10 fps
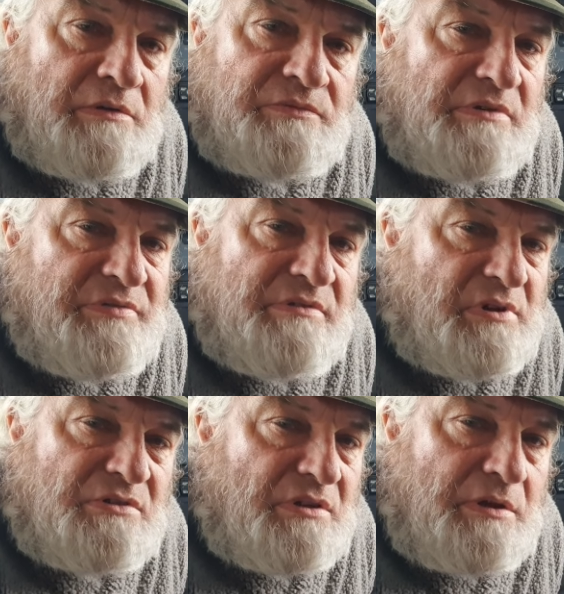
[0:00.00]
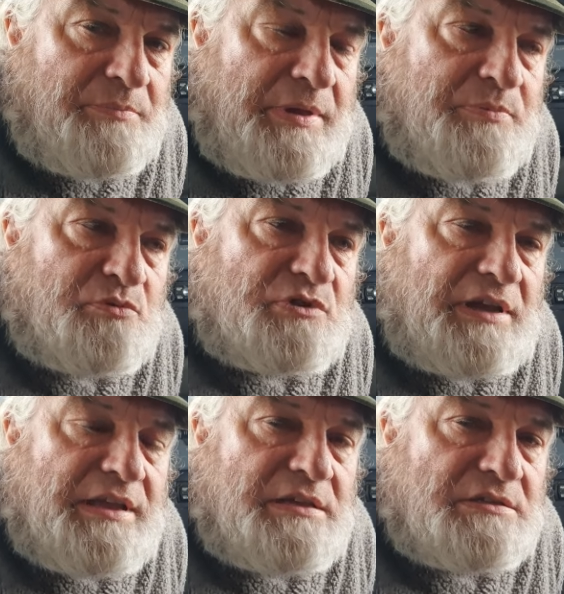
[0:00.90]
don't know. People
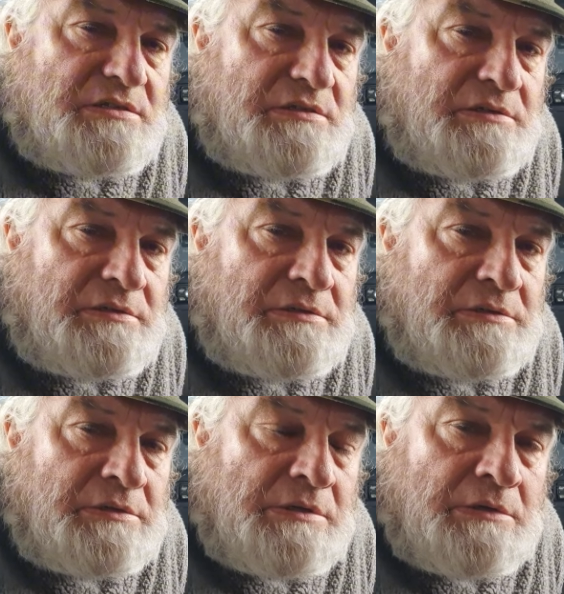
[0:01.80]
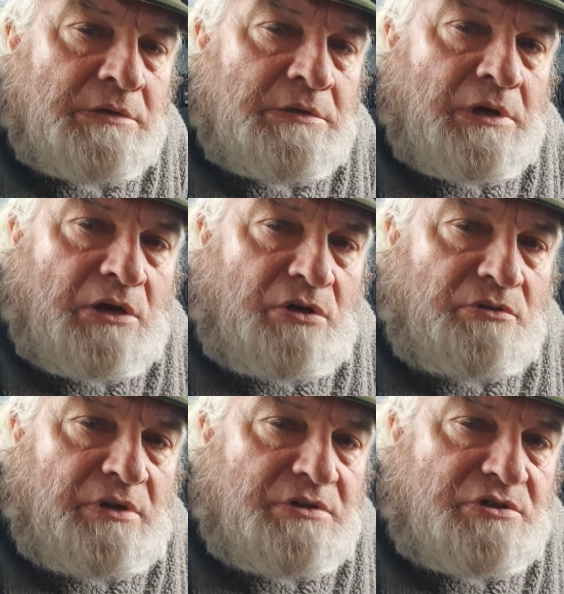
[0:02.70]
say it's a
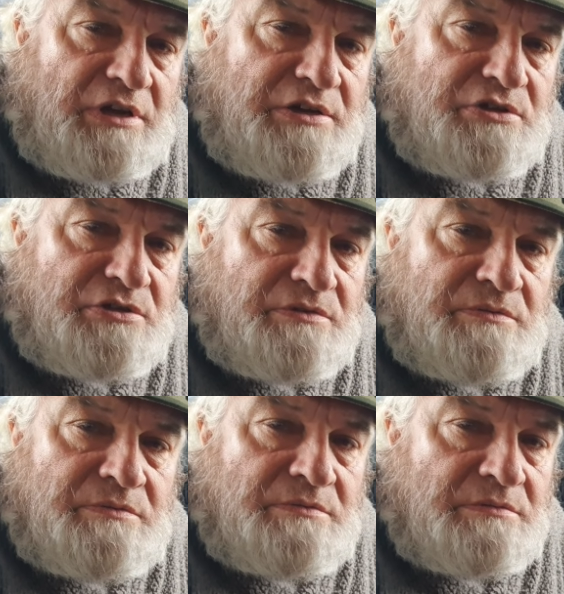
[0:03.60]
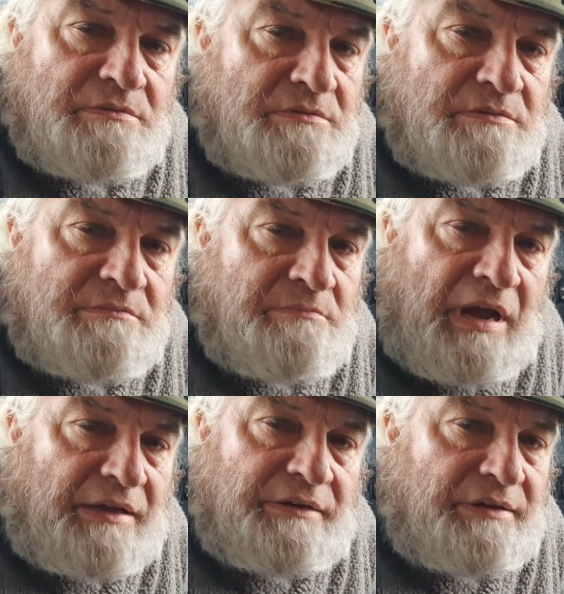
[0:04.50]
condensation
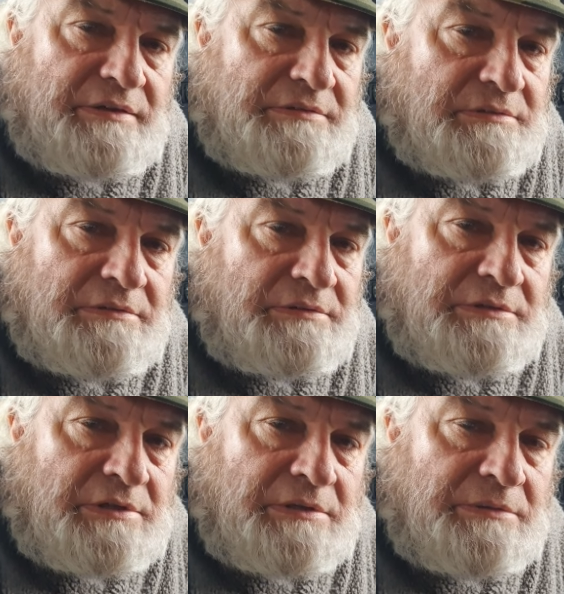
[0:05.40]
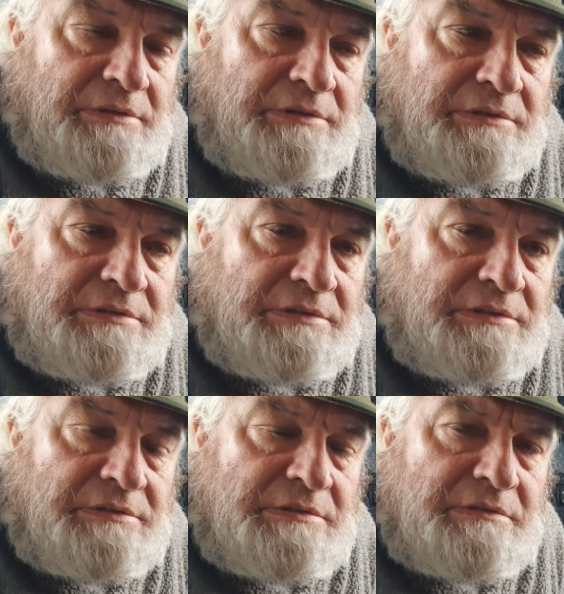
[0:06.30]
magnet, you know, and
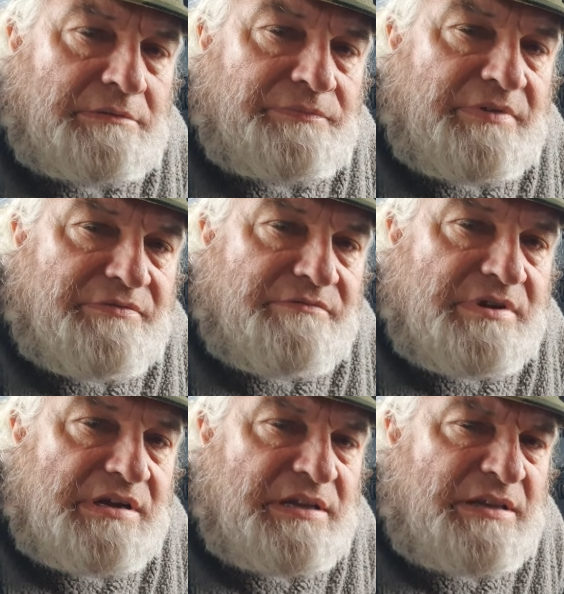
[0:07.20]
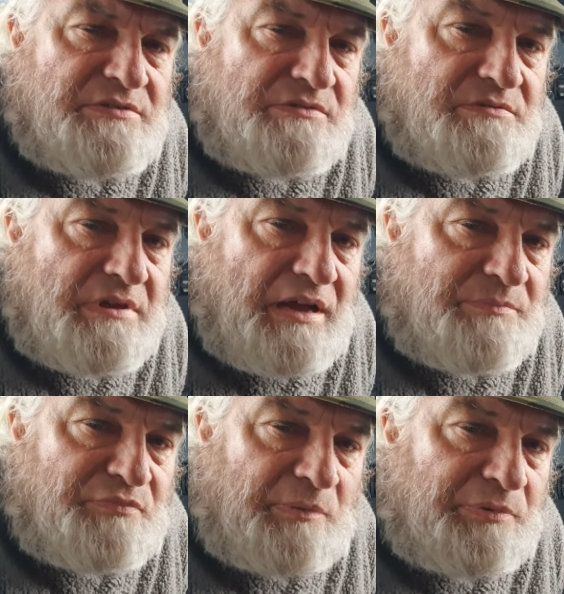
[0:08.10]
I've never really
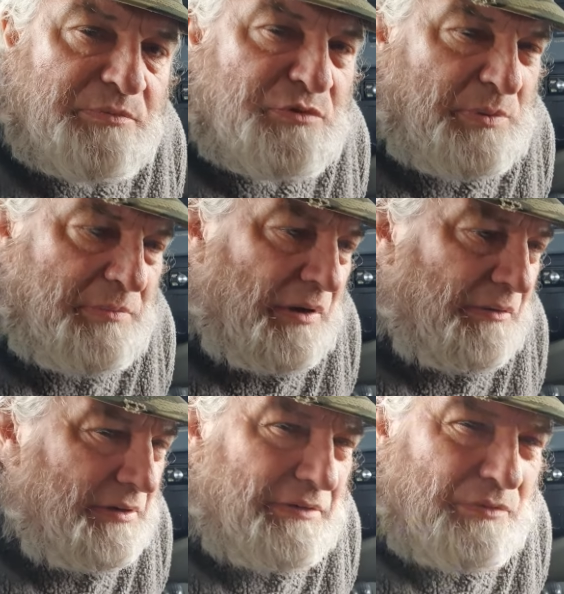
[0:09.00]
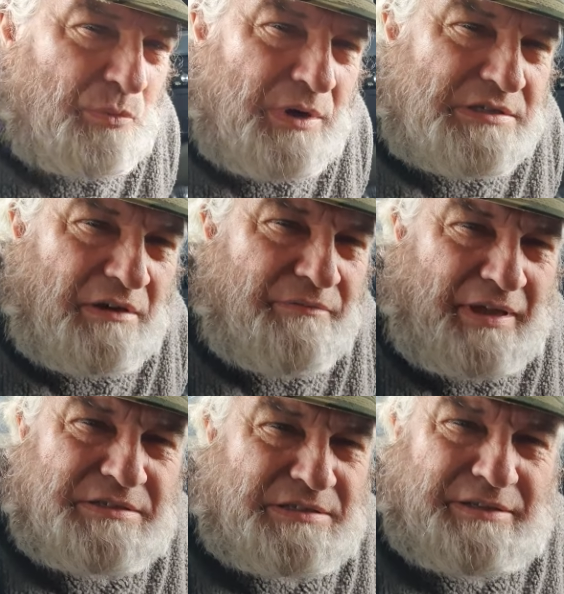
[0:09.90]
had problems with mine. I've always
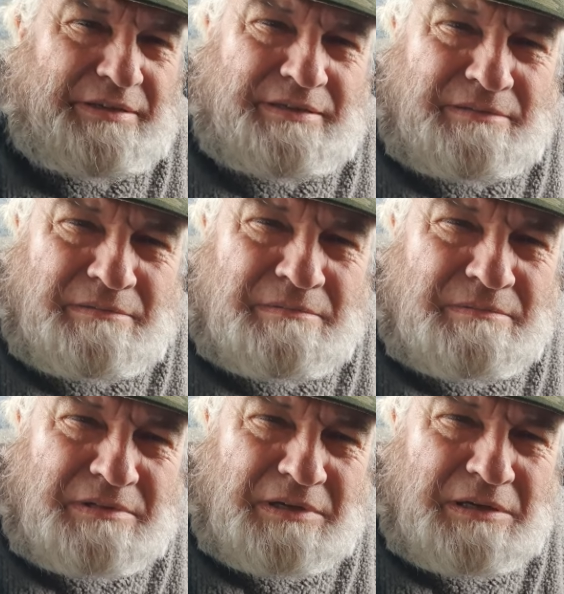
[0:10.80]
vented it, and